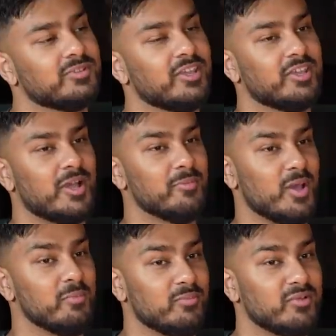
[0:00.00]
Yeah, I'm,
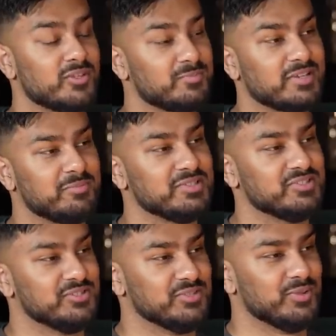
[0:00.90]
I'm going to bring this back to
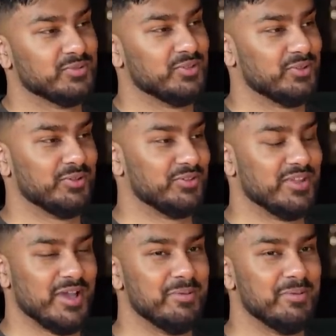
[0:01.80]
business as well. So I don't. Yeah, yeah,